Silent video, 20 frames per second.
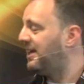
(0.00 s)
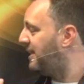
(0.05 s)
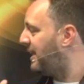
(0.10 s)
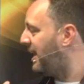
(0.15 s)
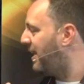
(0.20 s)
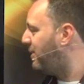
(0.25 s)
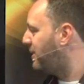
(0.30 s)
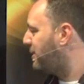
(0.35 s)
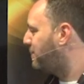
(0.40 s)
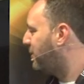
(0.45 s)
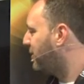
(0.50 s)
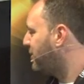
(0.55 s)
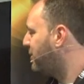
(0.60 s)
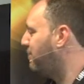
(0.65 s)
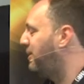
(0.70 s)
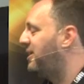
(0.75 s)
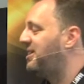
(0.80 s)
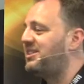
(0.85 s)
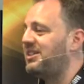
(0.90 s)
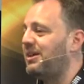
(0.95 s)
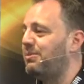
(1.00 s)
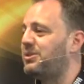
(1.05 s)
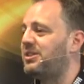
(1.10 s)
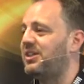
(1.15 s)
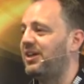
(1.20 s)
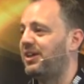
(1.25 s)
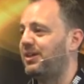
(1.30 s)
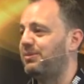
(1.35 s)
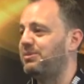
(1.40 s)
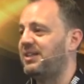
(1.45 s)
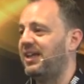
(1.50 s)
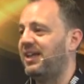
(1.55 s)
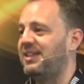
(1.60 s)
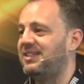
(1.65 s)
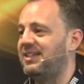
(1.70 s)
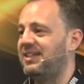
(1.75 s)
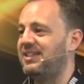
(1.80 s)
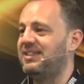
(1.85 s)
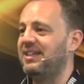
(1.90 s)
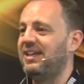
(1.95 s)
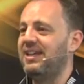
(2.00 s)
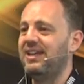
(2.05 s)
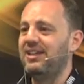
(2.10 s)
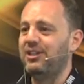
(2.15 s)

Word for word: Now it's possible in some circumstances.